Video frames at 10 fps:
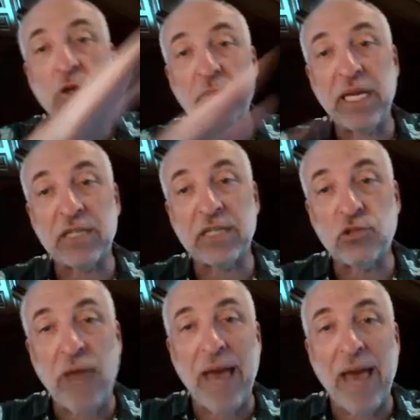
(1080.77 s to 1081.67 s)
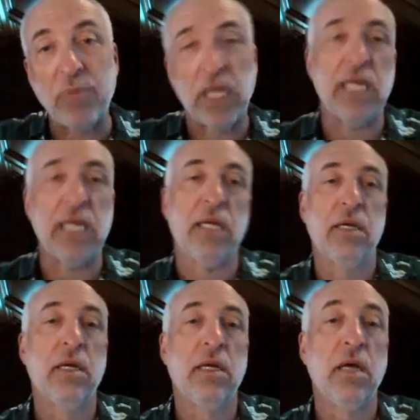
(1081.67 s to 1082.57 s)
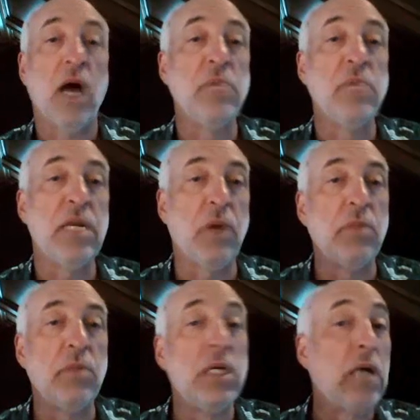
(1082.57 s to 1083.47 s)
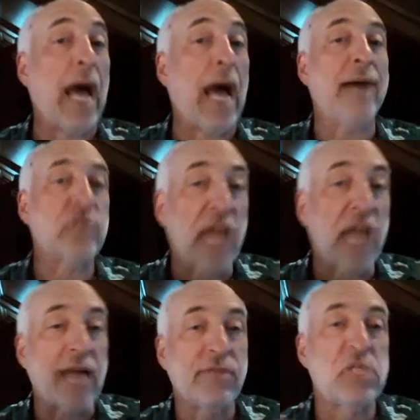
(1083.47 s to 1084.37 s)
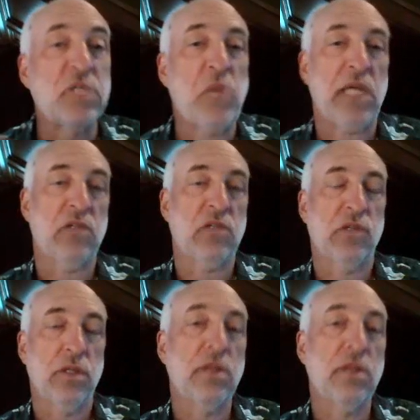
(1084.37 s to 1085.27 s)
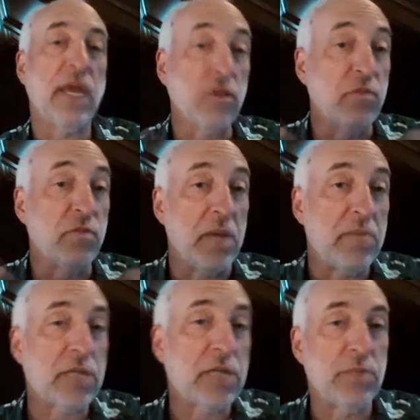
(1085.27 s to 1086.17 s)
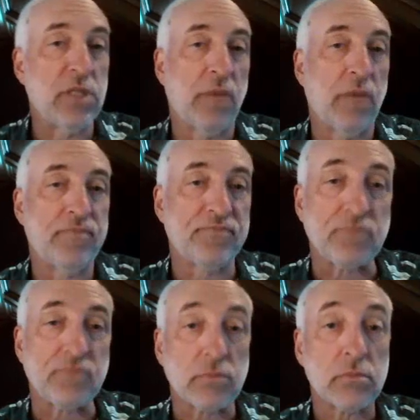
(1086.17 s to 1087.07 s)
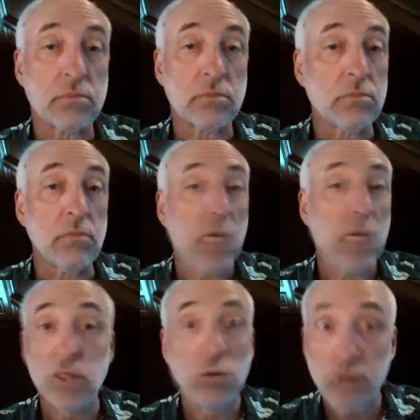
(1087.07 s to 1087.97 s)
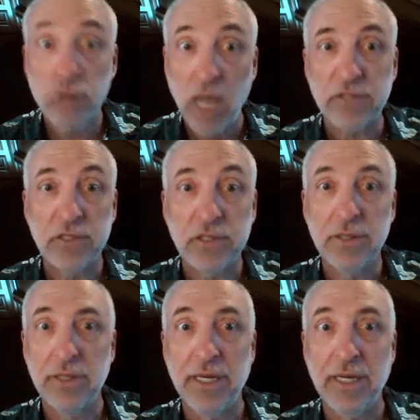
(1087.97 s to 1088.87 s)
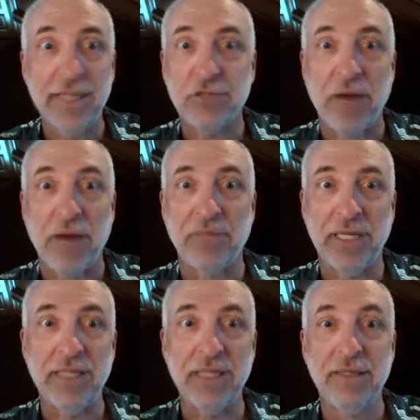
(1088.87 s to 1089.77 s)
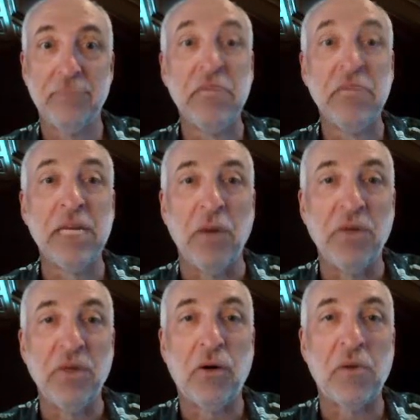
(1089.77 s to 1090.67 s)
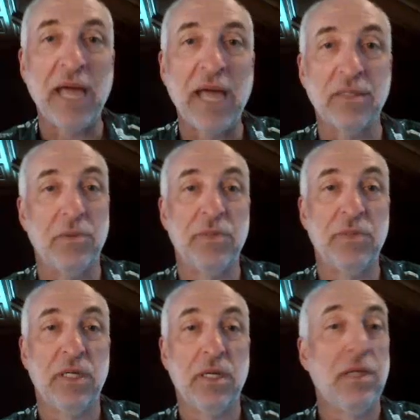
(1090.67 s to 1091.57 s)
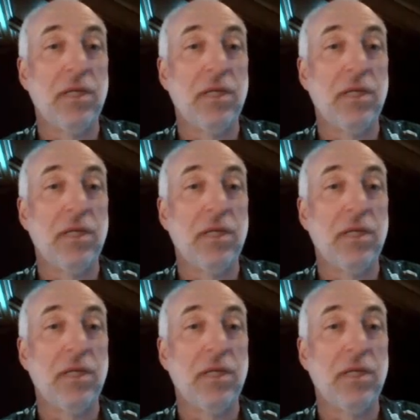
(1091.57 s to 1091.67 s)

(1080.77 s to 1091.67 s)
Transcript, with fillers: is, it could be extrapolating a minimum outside of the space that you've made measurements on. Don't trust an extrapolated minimum, maximum.